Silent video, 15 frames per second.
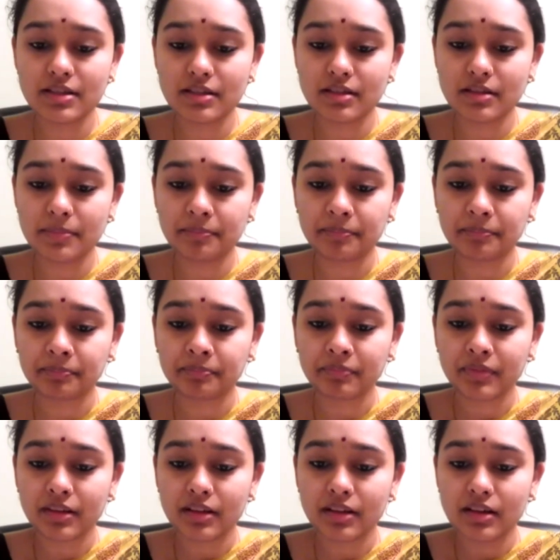
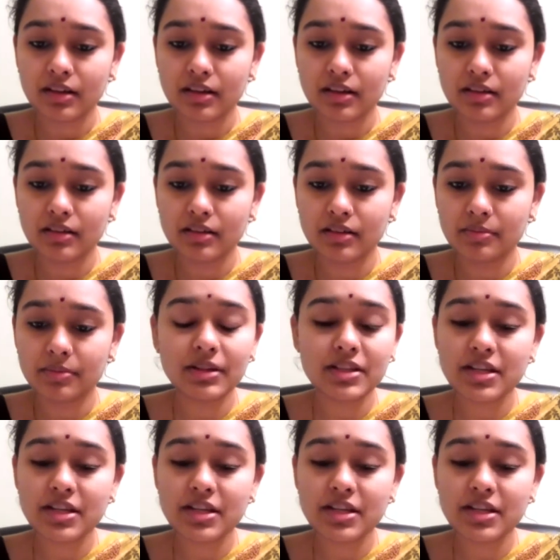We'll